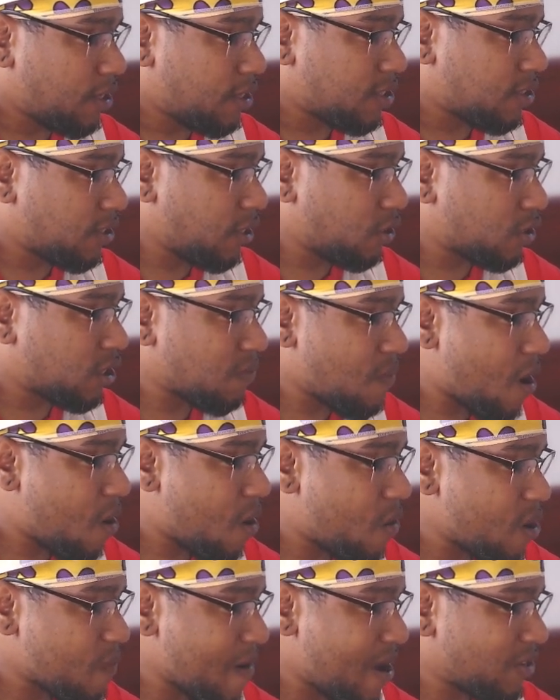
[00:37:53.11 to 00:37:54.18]
See you
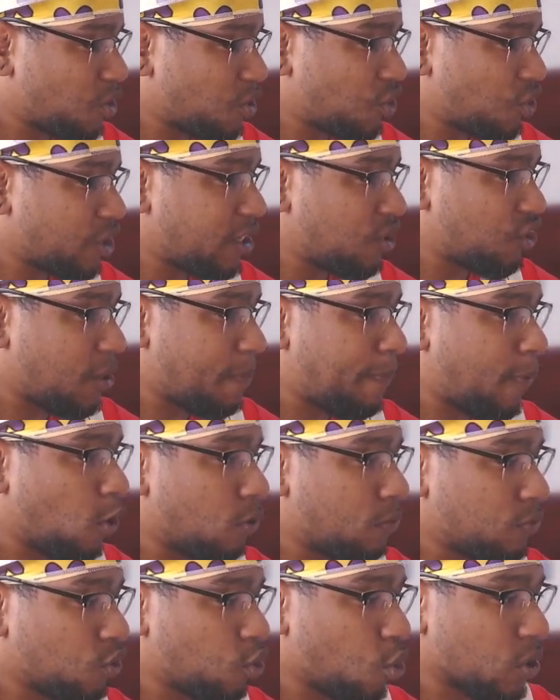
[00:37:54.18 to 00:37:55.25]
tomorrow, Master Jin.
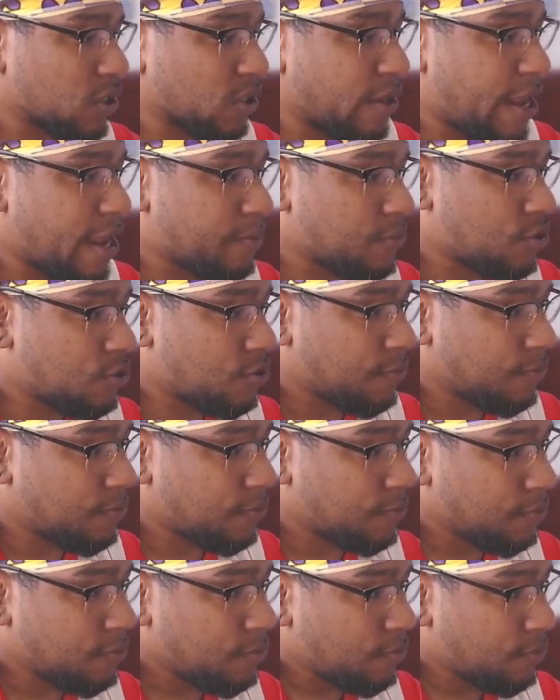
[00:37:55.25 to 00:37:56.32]
Boom, door slams.
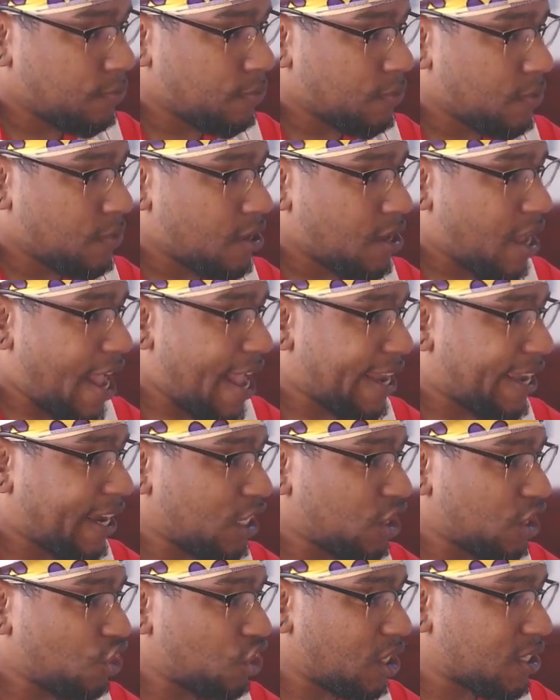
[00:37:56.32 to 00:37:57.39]
I
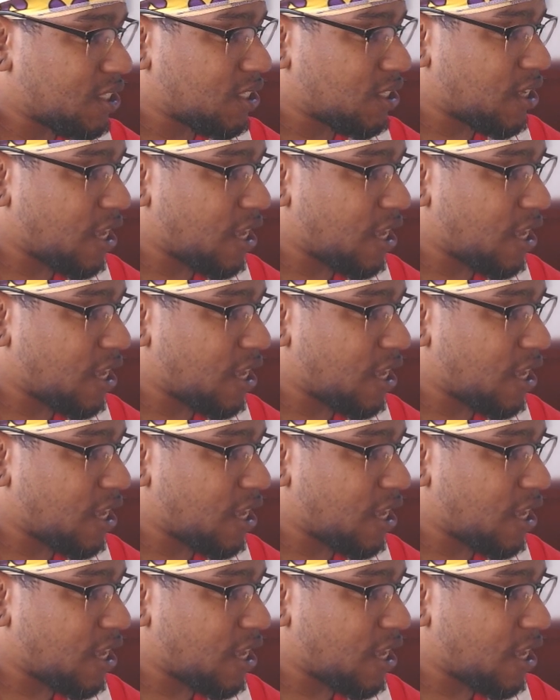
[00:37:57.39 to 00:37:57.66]
can just